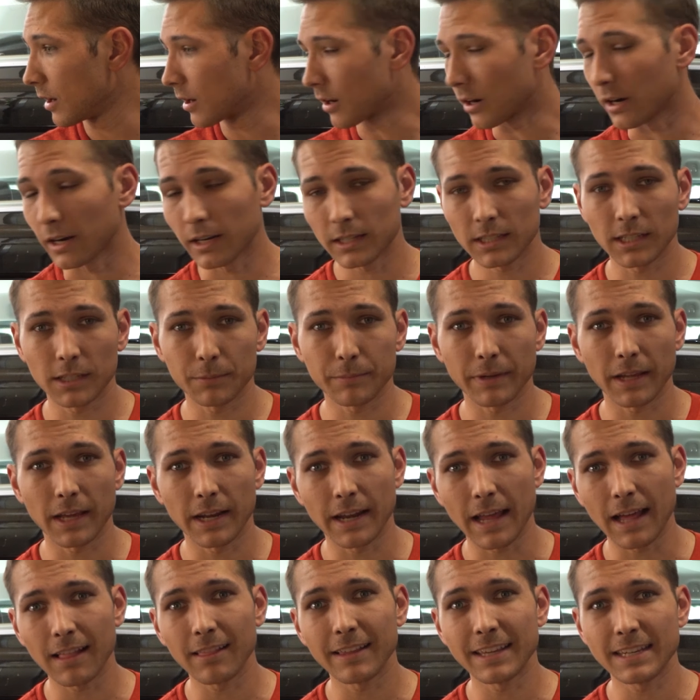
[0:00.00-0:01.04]
or excuse me,
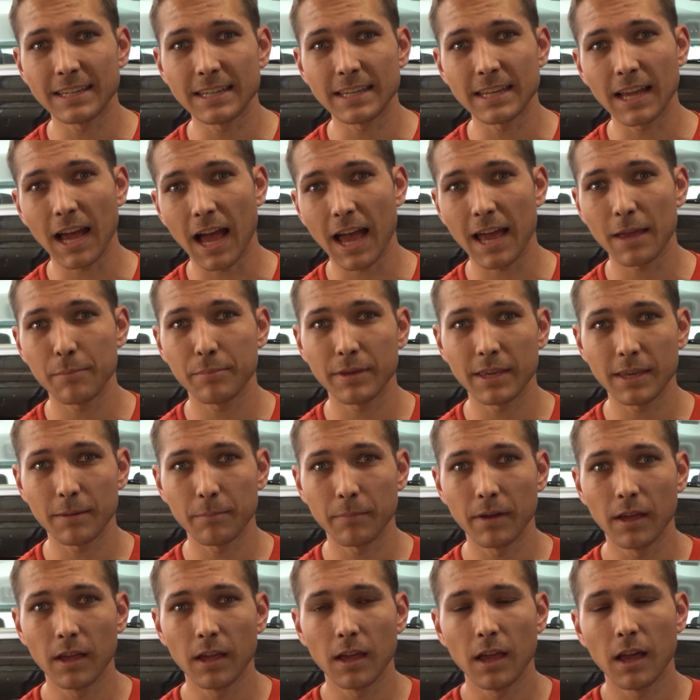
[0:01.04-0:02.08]
an LED high
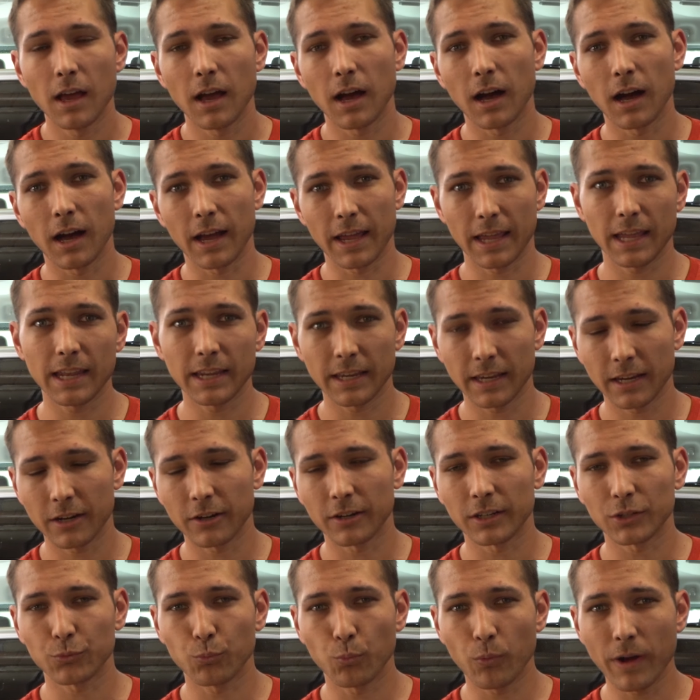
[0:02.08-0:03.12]
beam uh, in
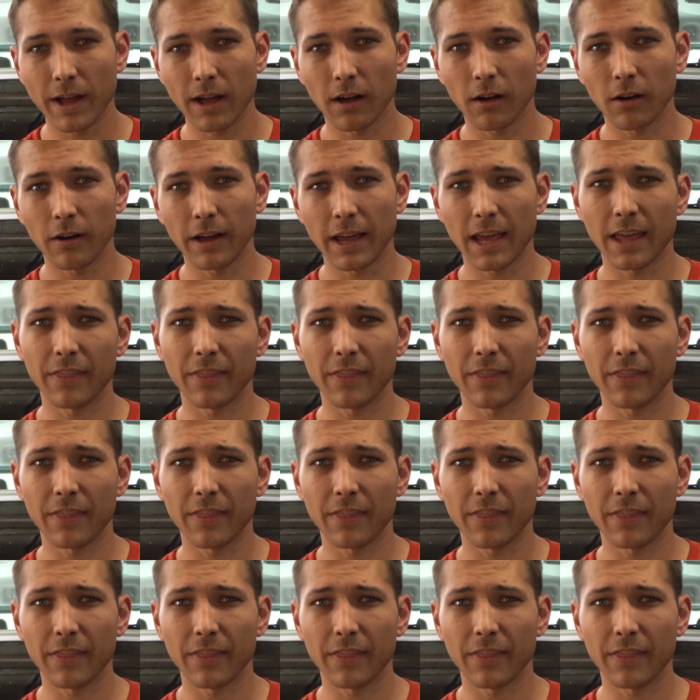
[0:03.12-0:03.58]
here as well.